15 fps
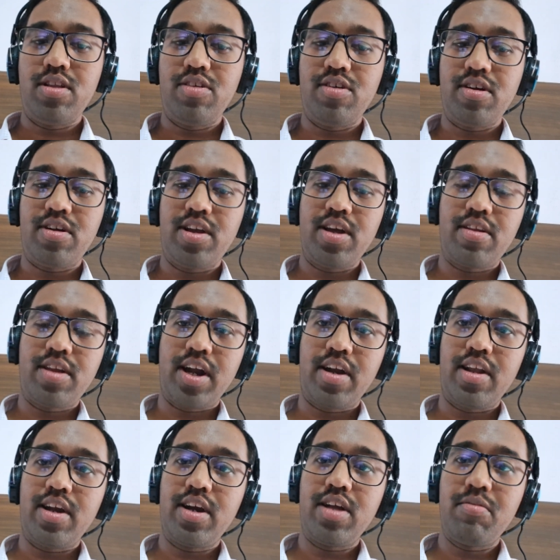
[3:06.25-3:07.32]
Just like
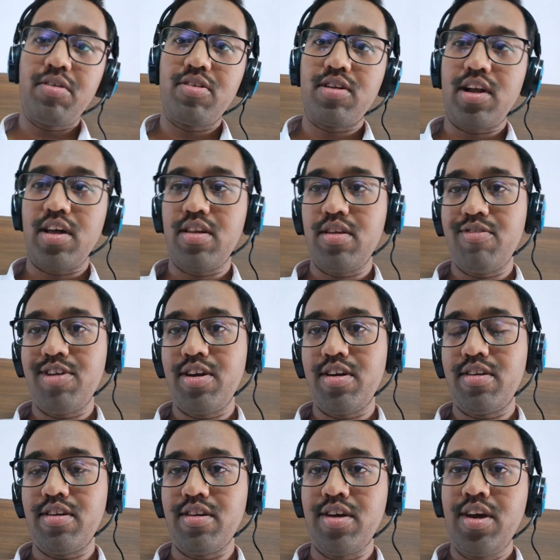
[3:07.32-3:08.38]
satellite image
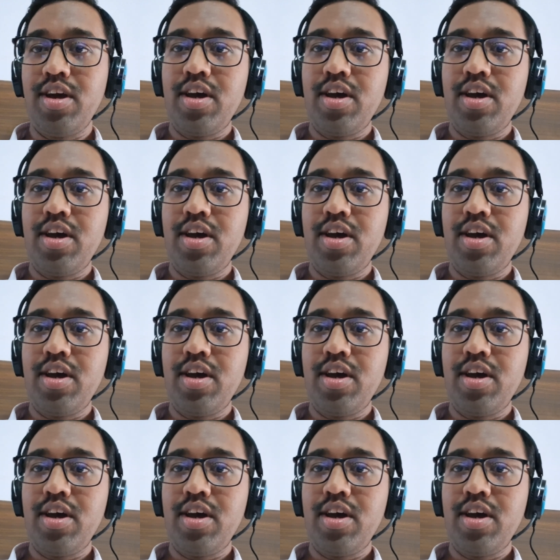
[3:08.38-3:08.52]
classification,